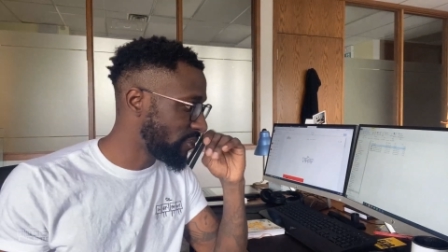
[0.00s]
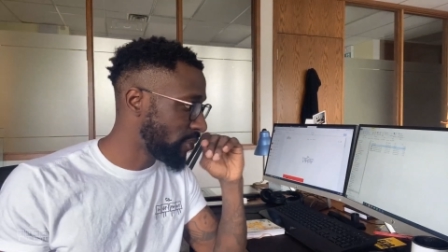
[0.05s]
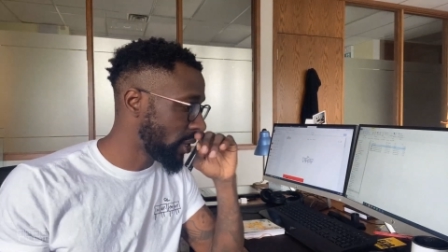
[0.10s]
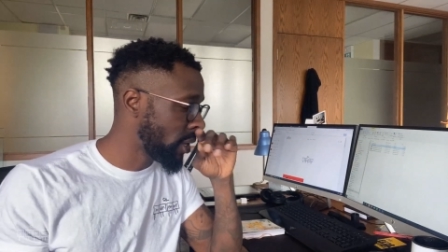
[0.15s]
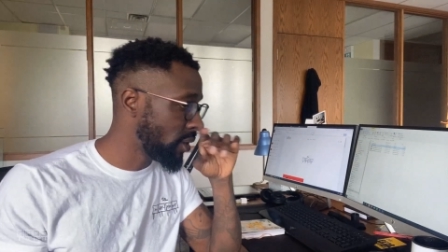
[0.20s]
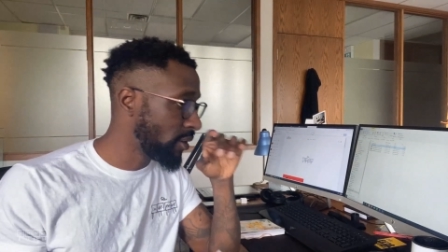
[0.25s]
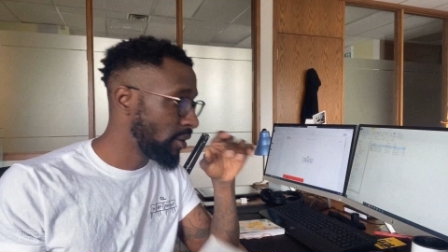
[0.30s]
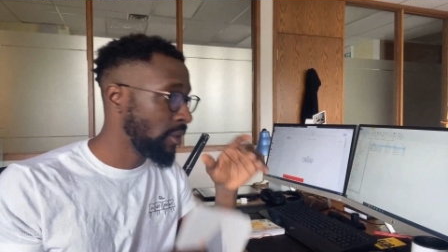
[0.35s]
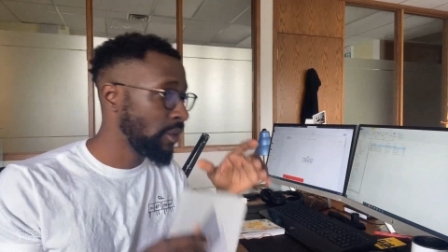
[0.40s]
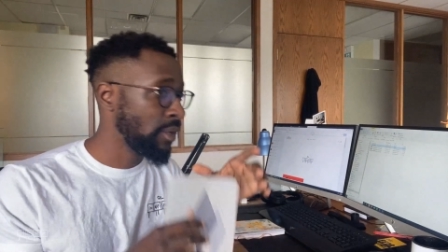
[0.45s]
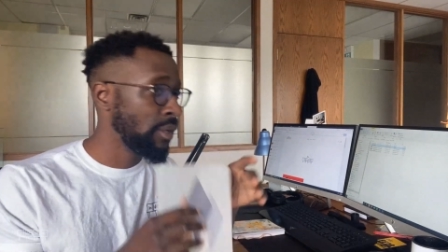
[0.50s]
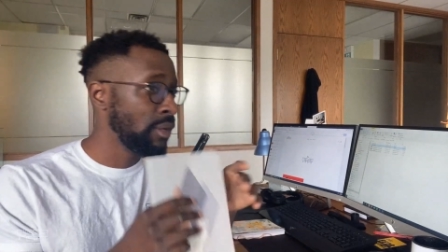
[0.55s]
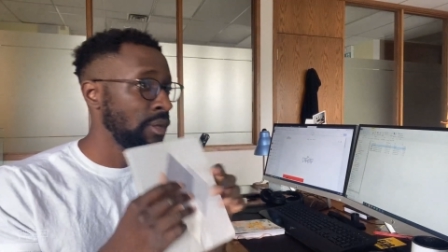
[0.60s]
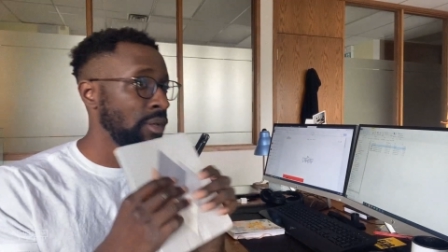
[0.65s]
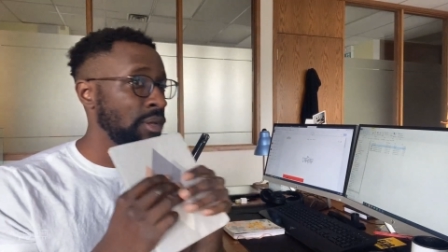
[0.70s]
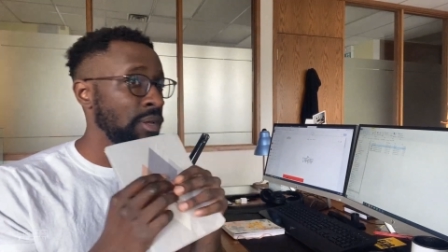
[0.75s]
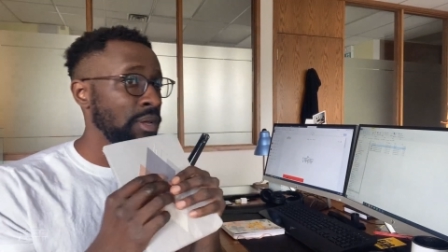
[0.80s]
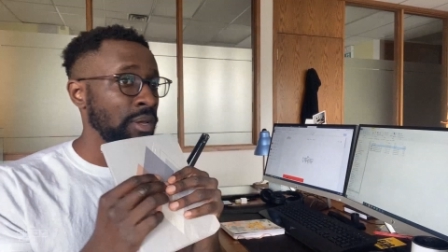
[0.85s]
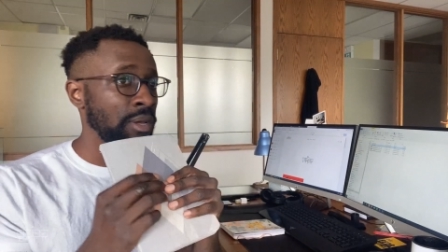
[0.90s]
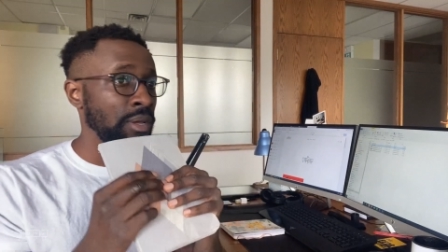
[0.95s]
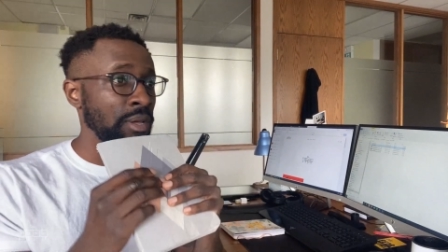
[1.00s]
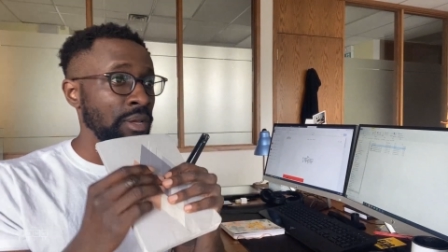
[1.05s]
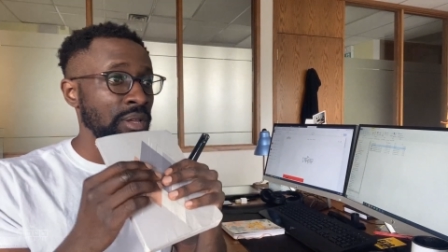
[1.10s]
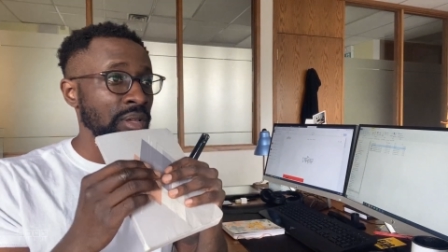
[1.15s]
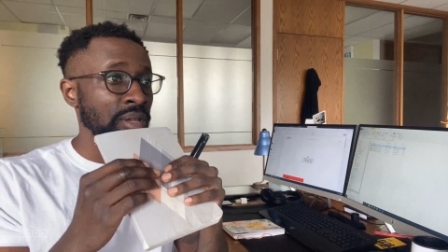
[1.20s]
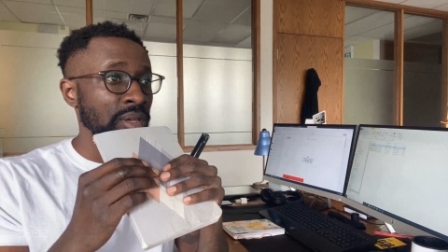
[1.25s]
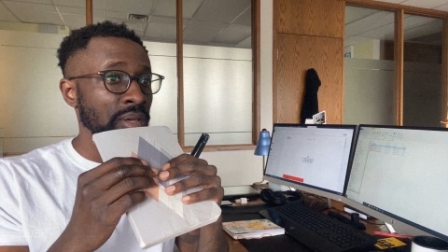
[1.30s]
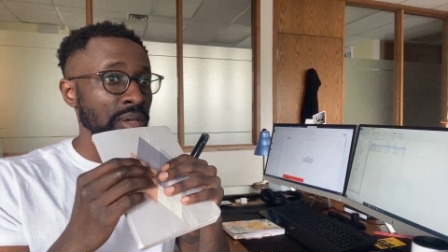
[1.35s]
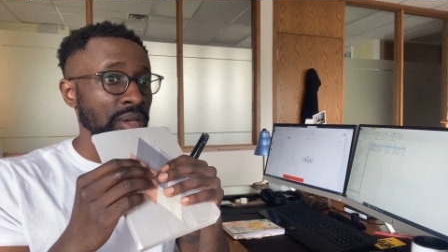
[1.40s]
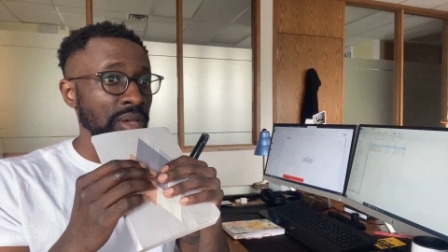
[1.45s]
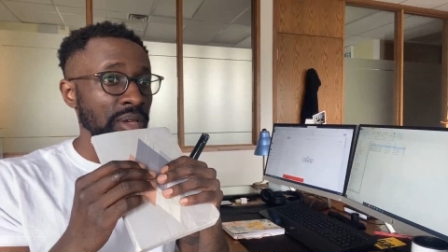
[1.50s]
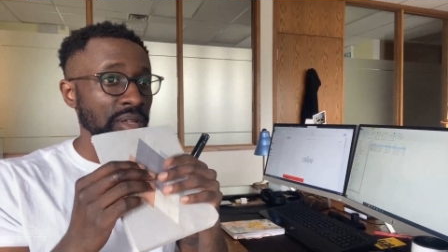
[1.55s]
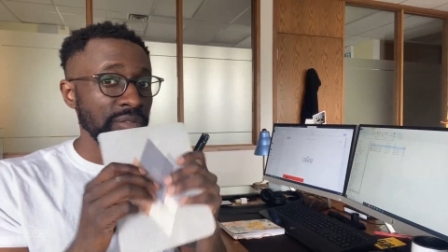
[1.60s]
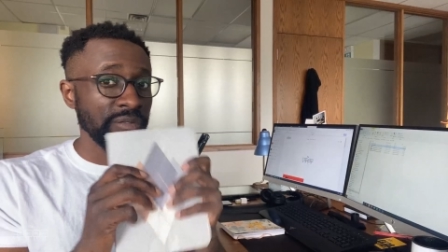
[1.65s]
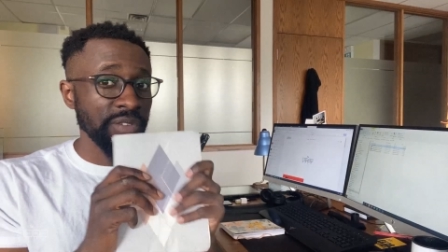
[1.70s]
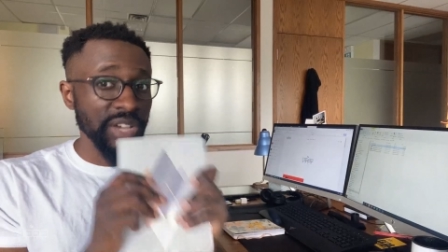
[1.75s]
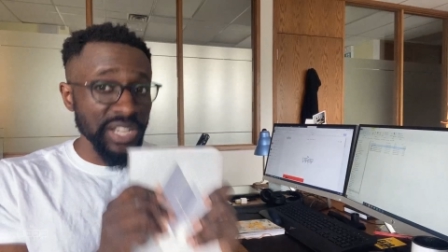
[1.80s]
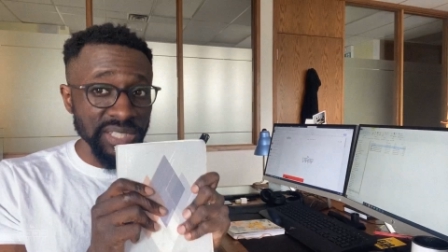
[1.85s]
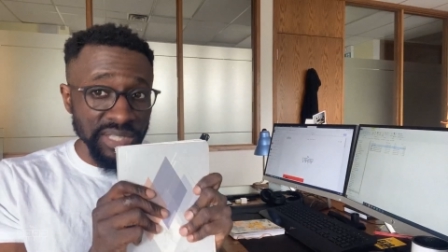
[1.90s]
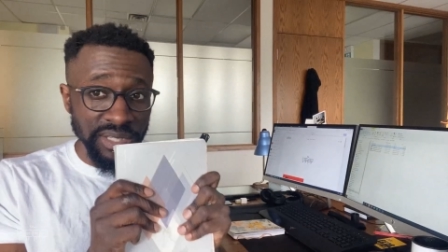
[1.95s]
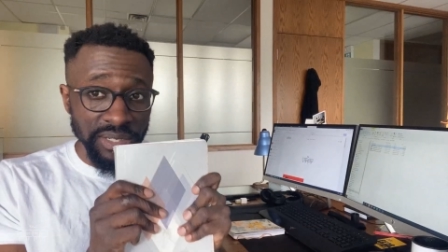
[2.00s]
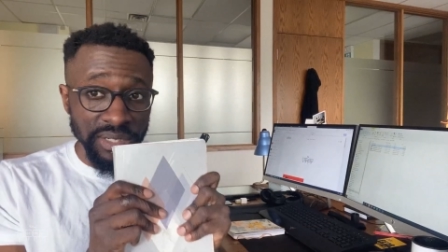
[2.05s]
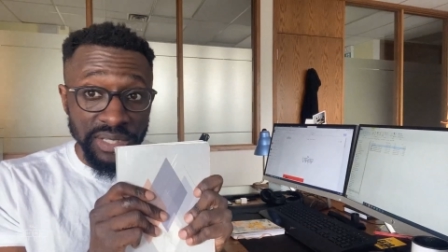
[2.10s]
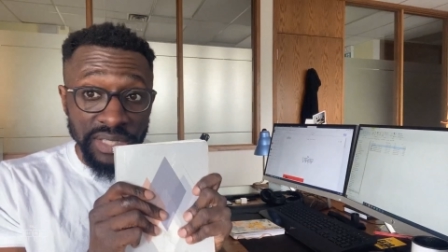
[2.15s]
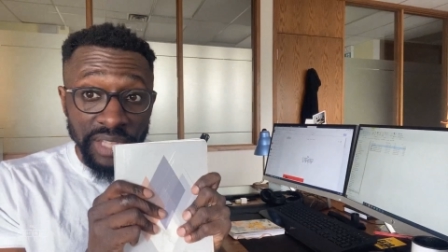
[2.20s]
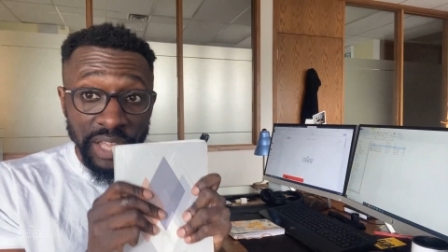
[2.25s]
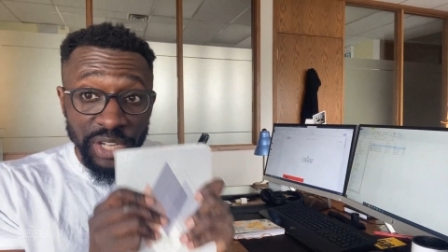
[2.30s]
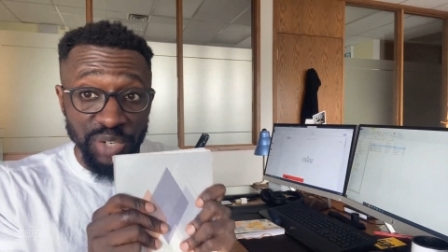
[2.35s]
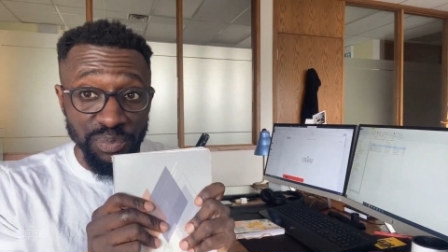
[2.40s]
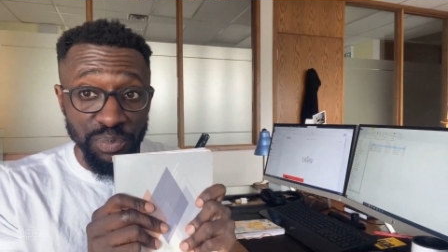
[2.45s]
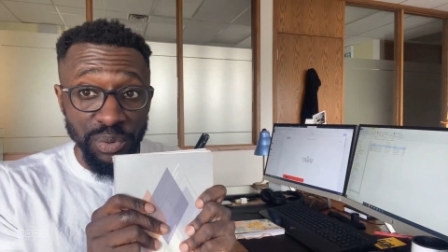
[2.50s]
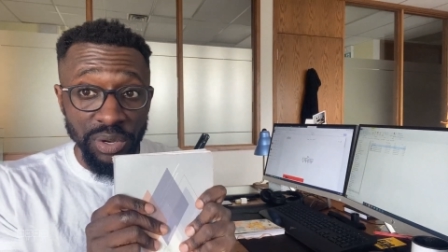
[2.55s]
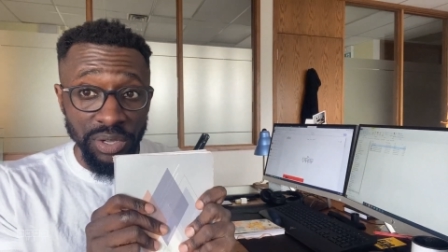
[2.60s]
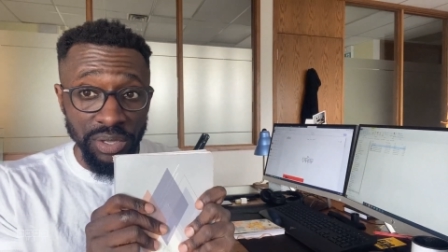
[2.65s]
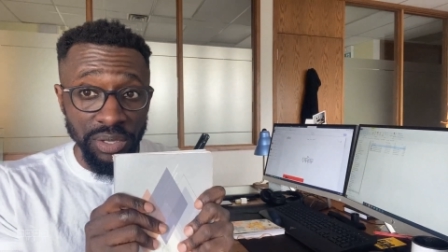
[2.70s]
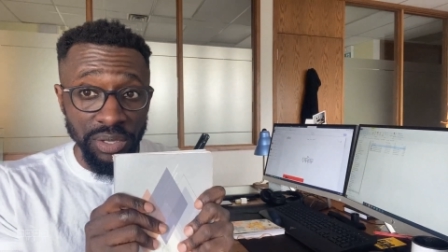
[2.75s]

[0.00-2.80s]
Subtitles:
but invest in a sketchbook.